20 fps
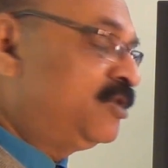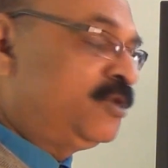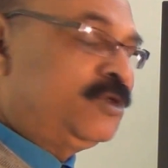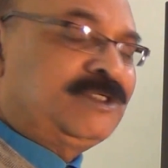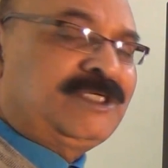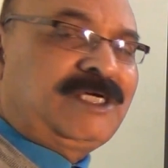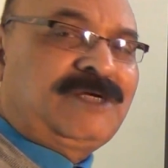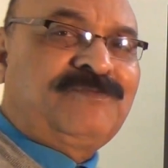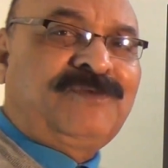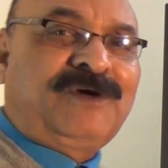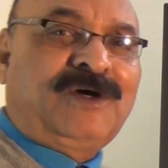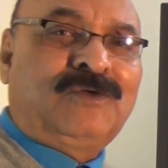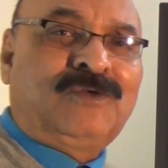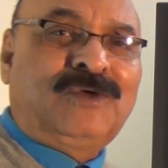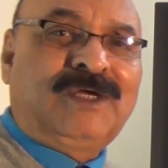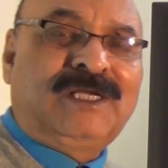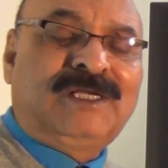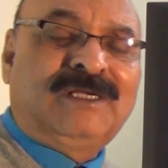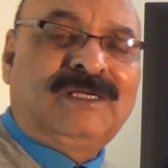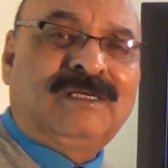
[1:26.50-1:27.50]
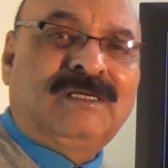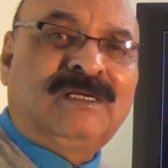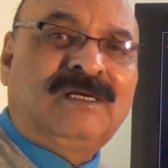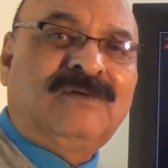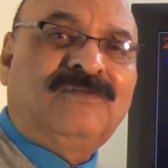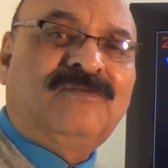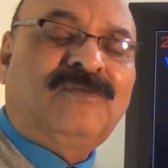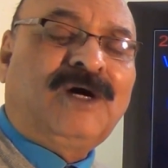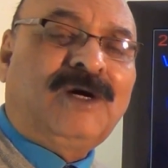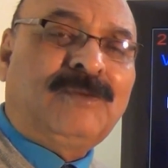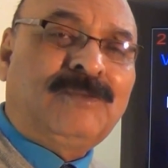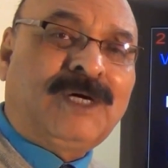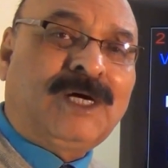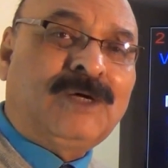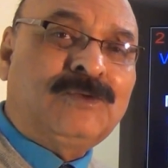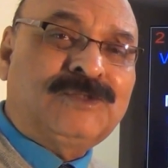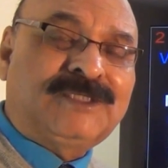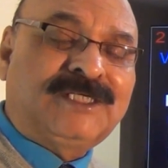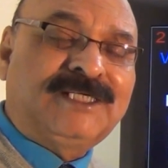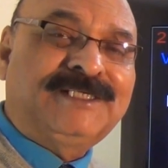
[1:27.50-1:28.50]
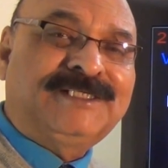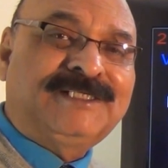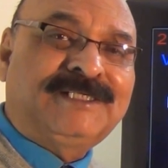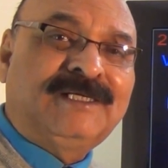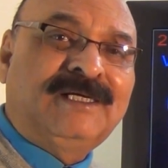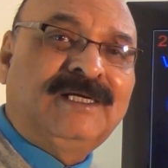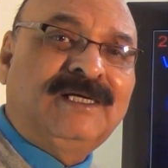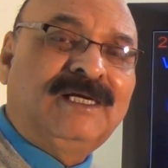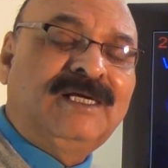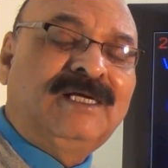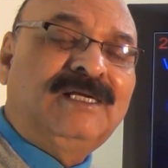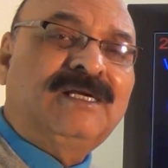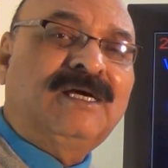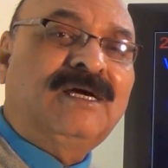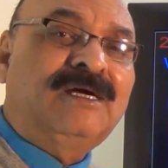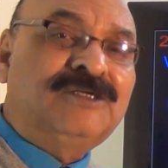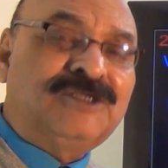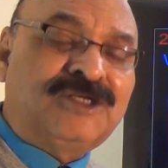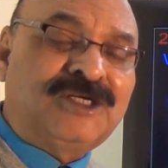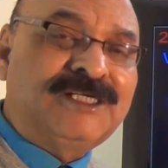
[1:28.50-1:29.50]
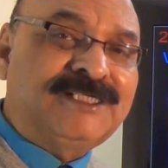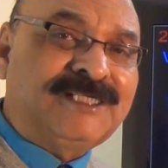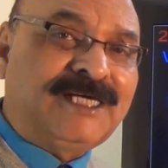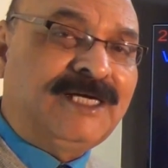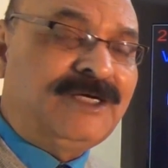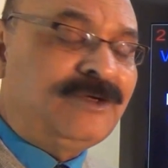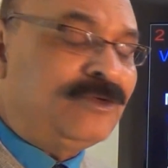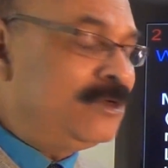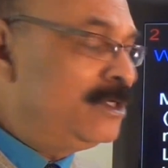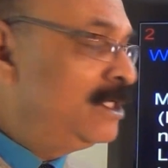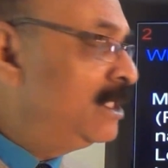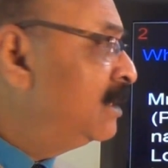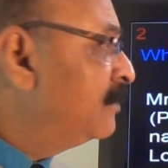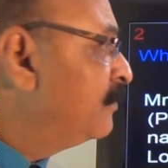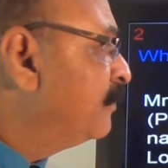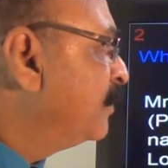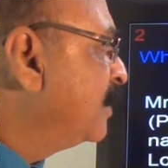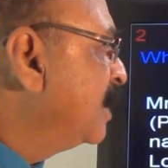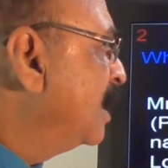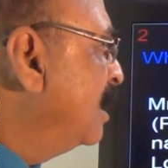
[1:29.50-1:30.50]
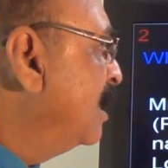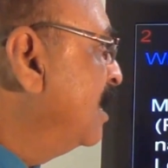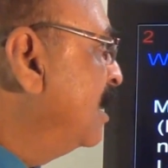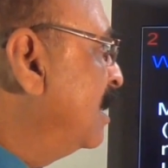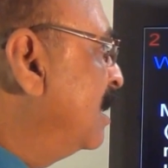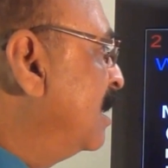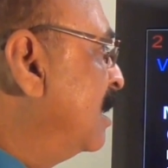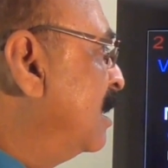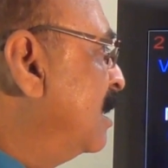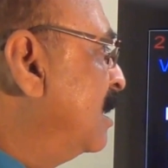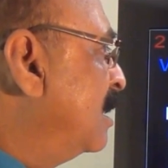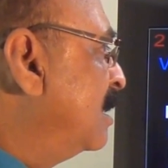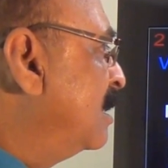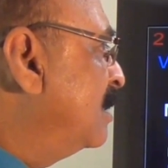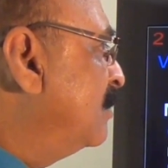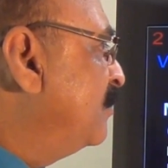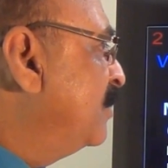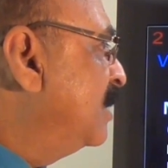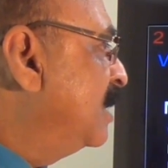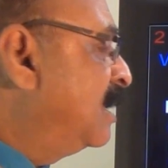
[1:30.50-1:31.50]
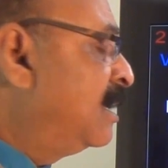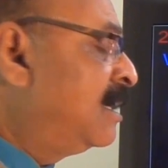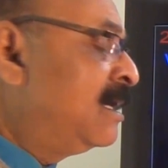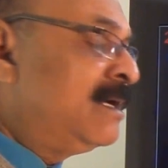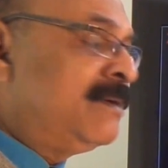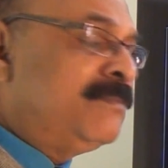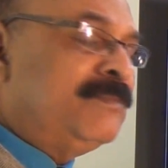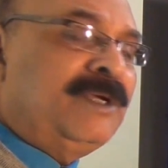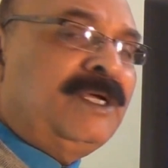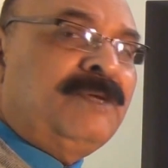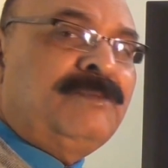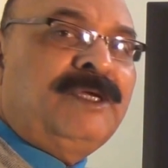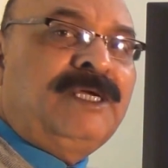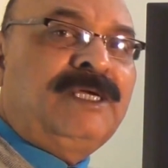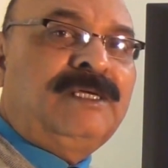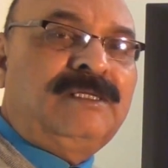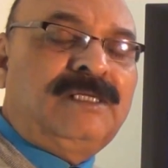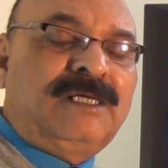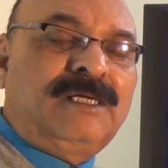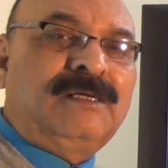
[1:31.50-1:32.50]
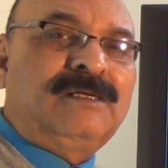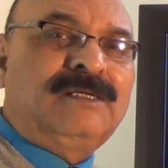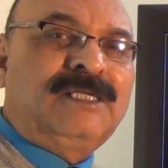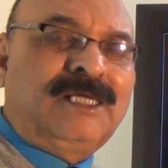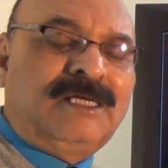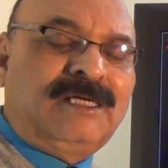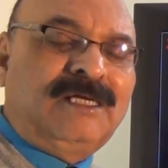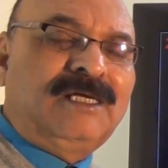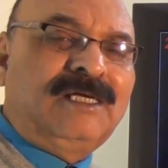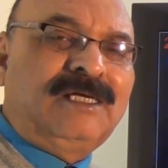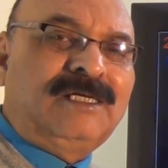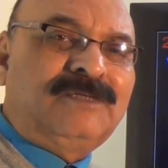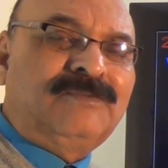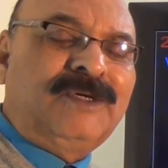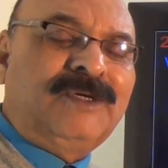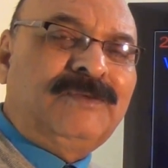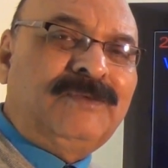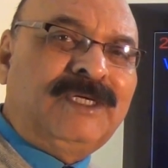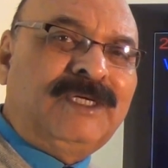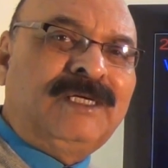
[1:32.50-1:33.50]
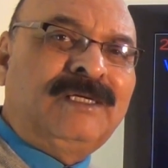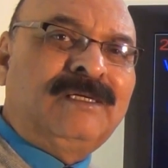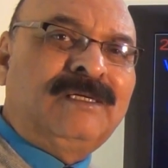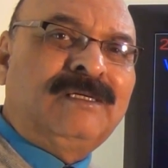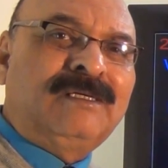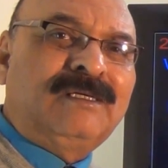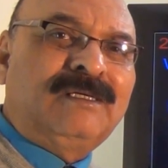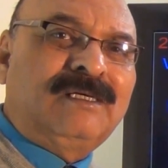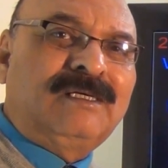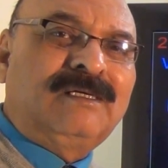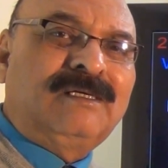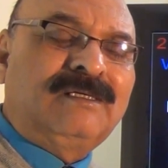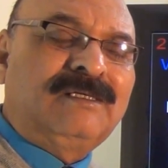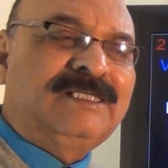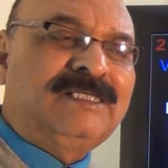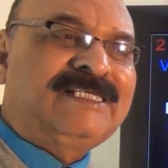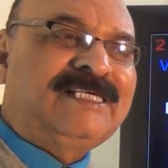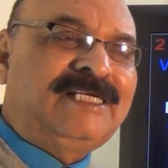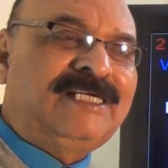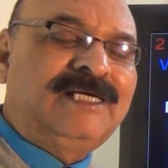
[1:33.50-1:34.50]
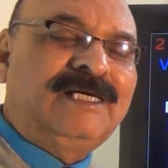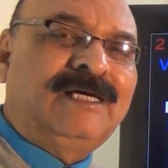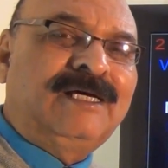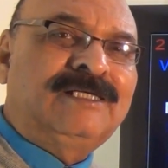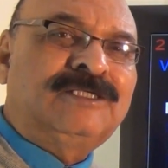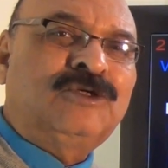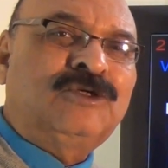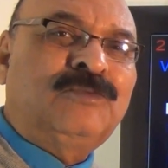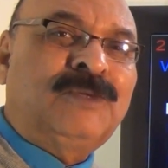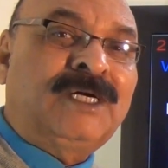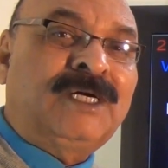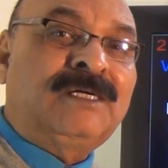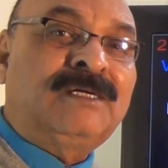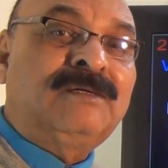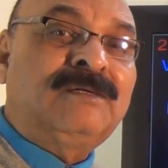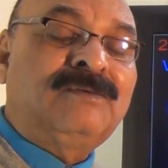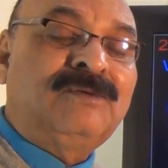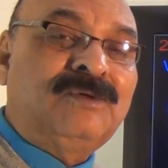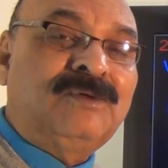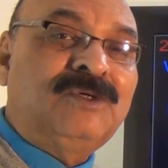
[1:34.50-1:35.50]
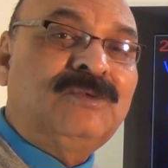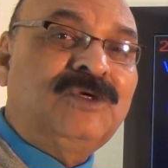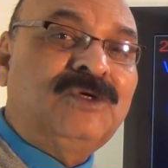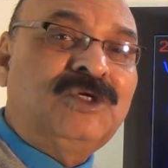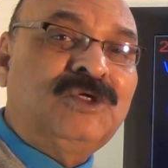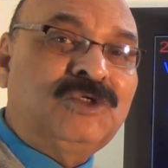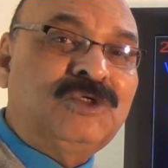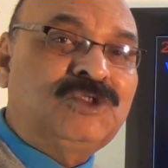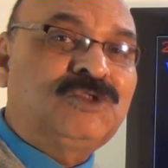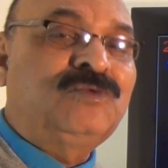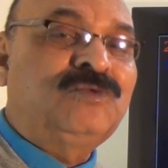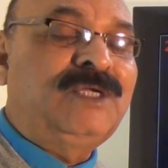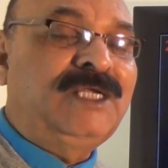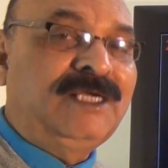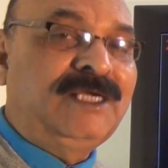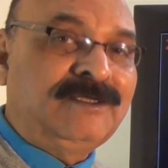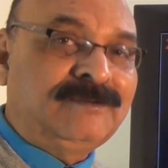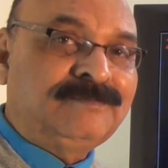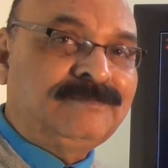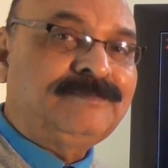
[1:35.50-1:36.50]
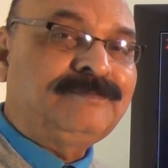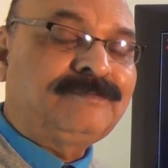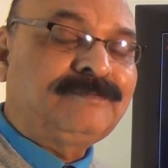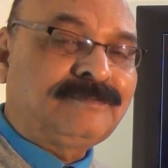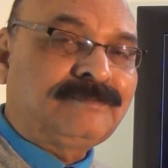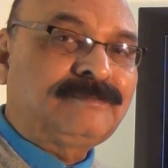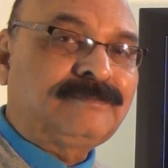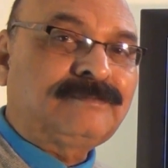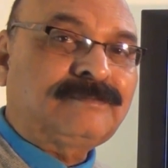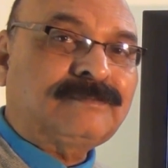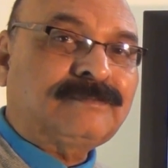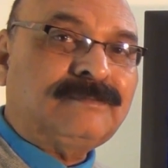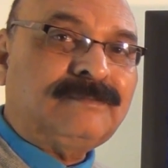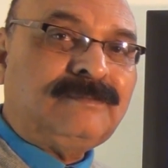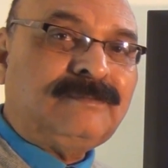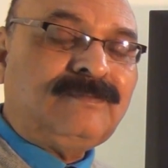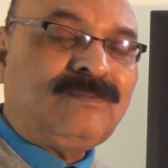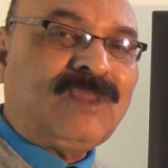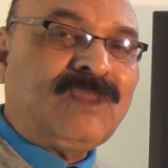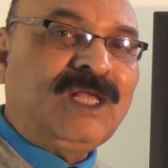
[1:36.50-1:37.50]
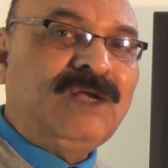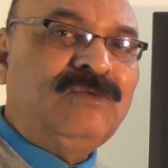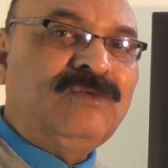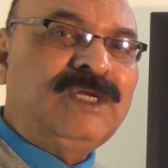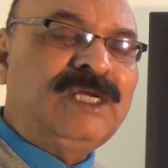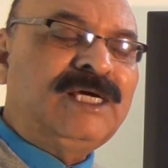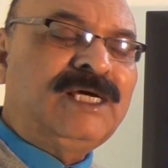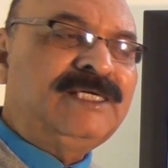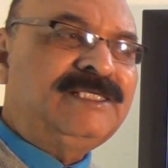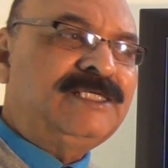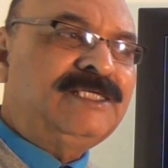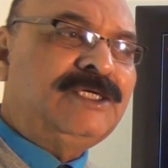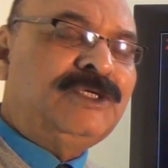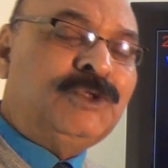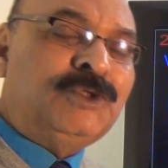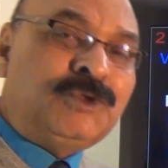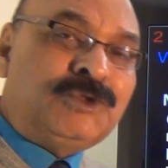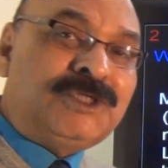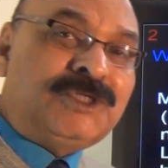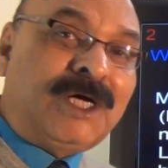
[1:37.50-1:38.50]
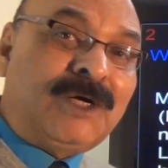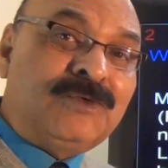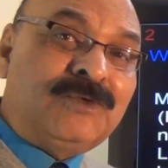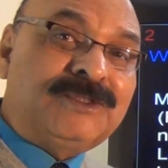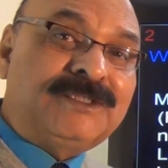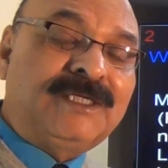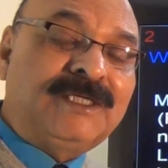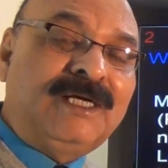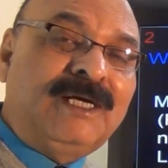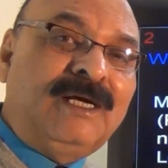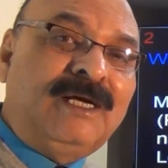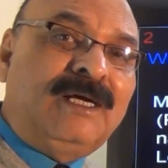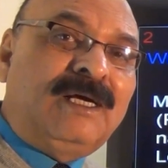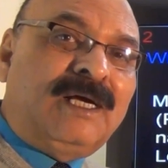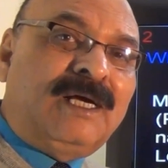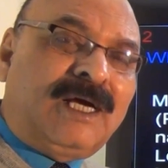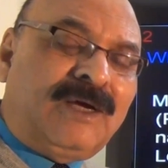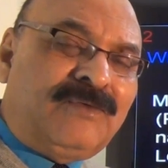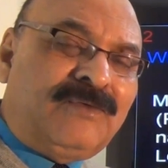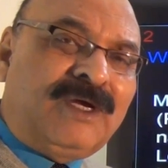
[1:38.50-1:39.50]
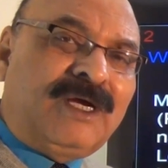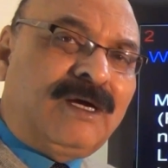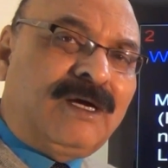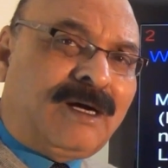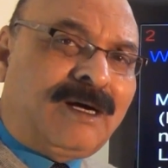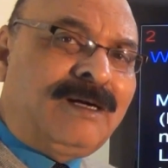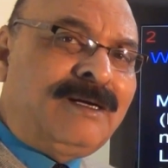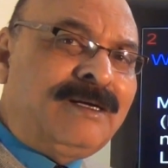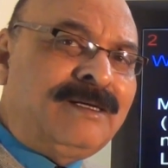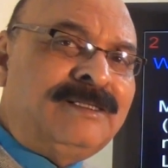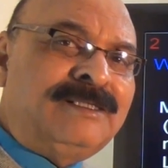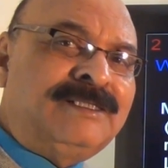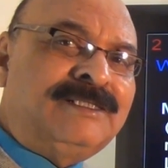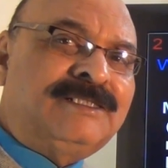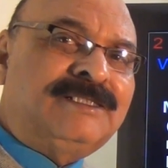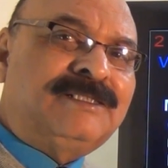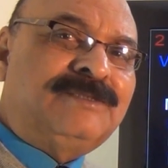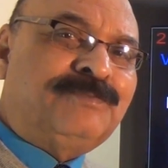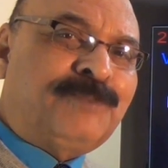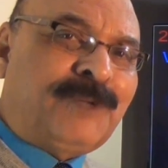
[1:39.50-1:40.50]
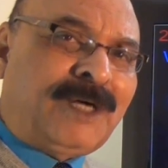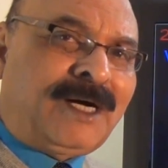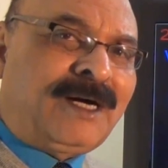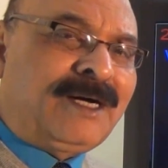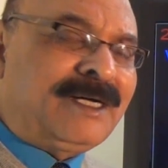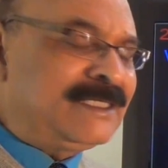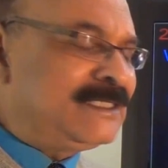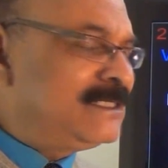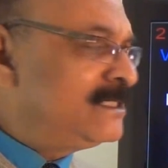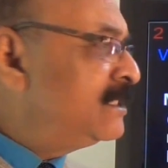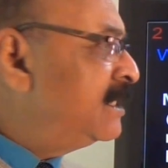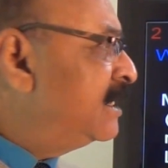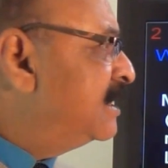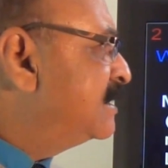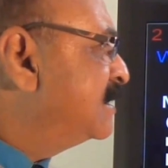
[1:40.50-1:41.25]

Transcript: those are found in farmhouses in countryside only. Villa maybe, it may be in city also, but usually villa is a huge house having gardens, parks,